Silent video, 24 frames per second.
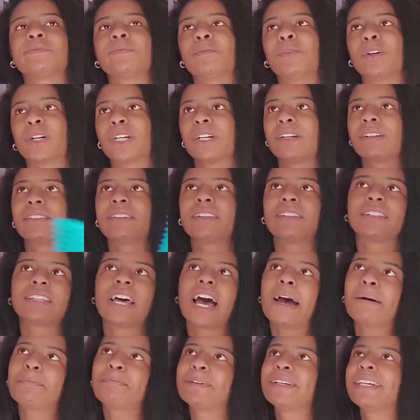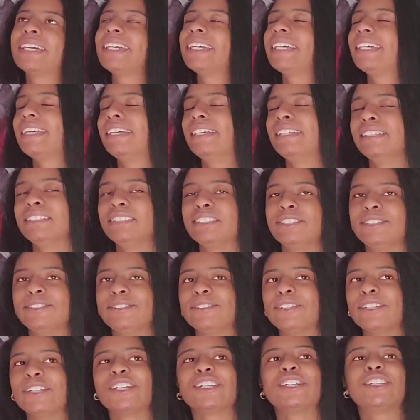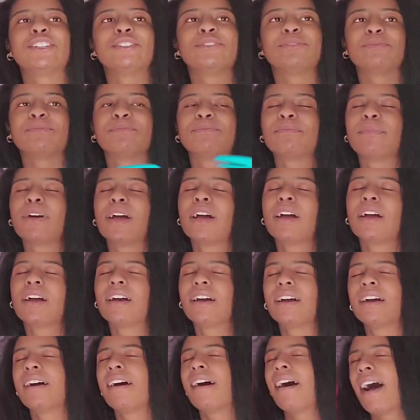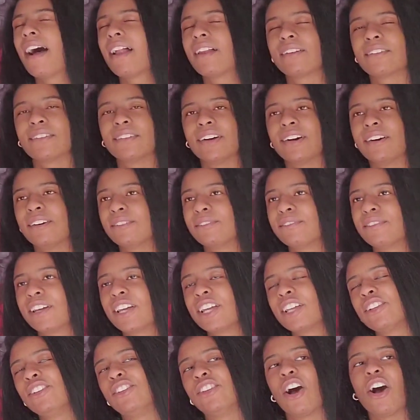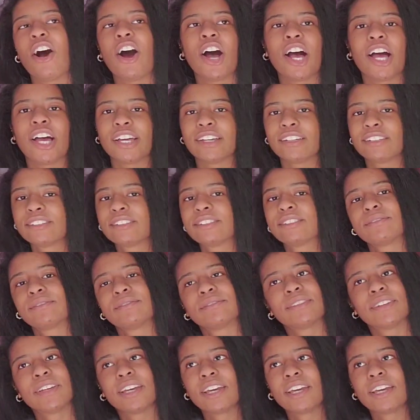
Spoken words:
where the topic is, I don't know, dogs.